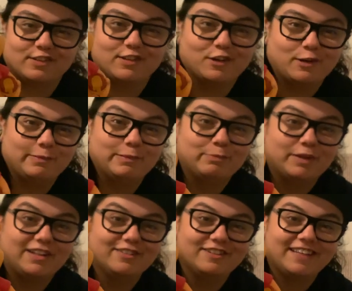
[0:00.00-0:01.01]
the common,
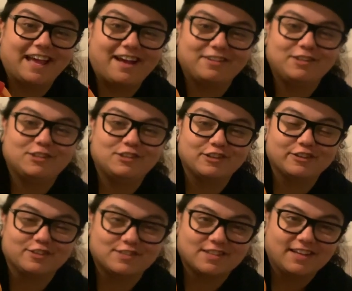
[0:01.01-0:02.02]
but look how
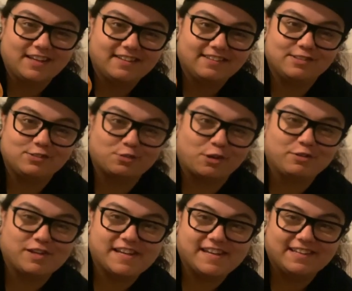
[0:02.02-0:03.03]
cute this
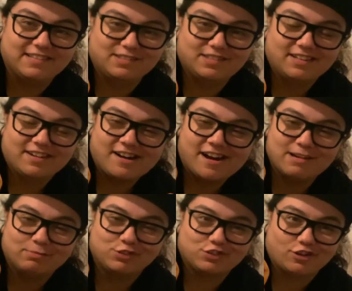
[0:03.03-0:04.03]
soda is.
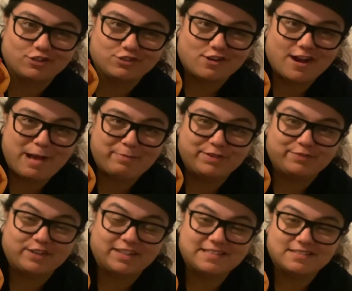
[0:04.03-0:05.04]
I'm so, so happy to
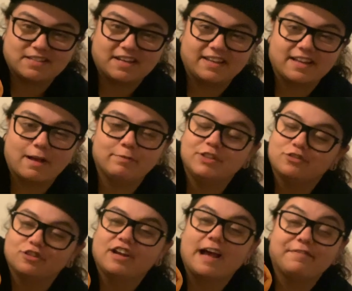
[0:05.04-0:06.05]
finally see it. And we
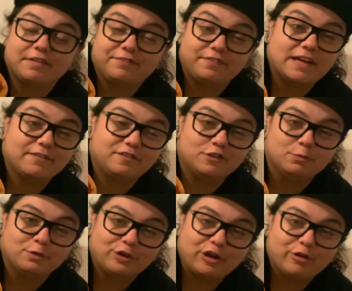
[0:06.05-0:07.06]
do have a fair few
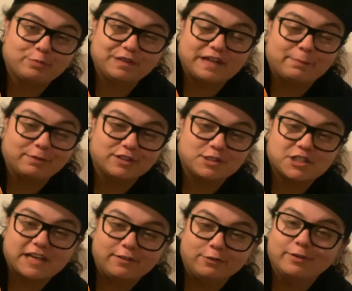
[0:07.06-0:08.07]
more to open up on the
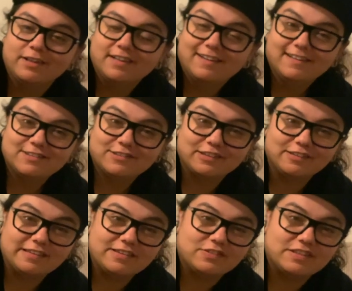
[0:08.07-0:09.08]
channel. So
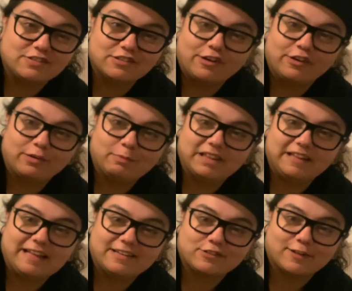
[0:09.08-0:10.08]
this is not going to be the
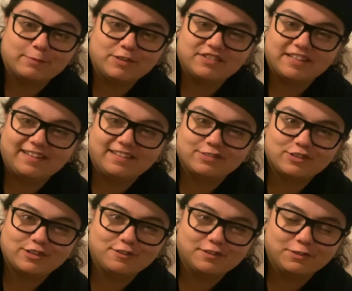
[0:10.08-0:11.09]
last time you see this
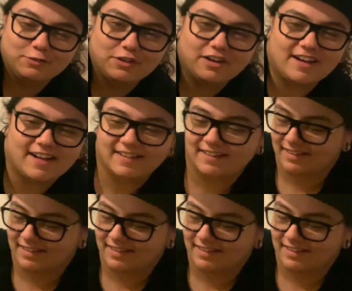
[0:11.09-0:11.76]
cute little guy.